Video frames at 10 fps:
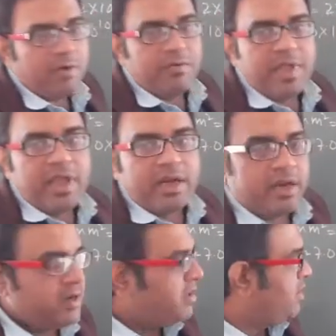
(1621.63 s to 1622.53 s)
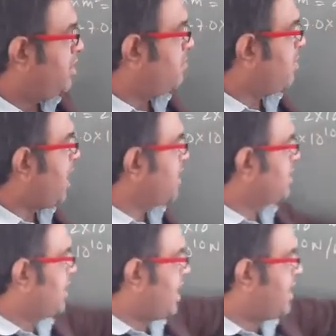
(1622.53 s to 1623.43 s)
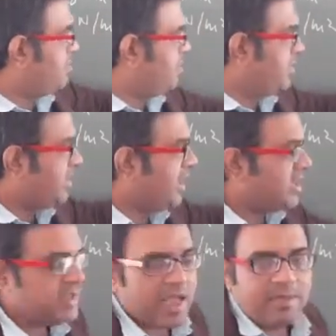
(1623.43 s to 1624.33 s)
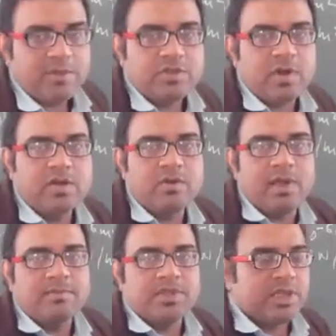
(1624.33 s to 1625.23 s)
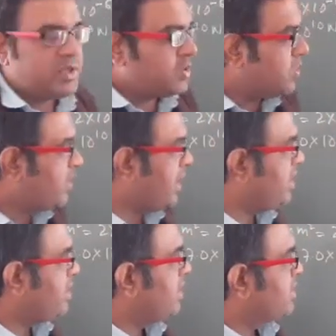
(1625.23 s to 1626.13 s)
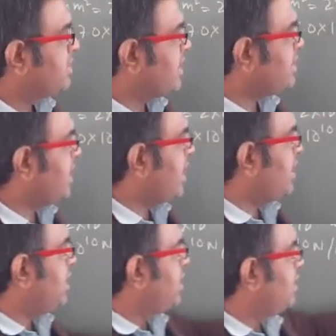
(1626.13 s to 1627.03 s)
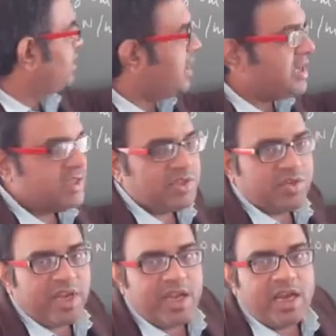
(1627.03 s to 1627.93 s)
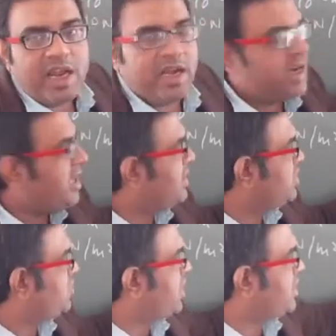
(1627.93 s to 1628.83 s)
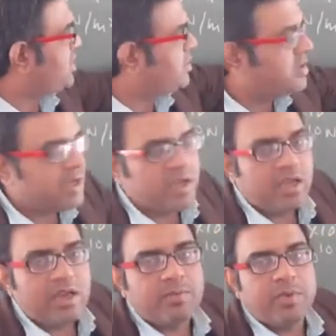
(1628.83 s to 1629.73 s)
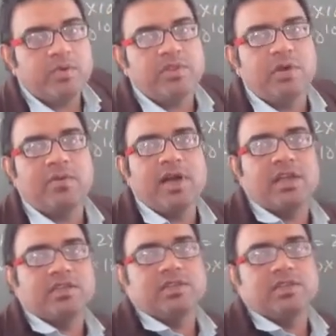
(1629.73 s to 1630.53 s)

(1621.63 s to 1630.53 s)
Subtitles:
where mass m, that is m is equal to mg, is loaded such that the strain and stress in both the wires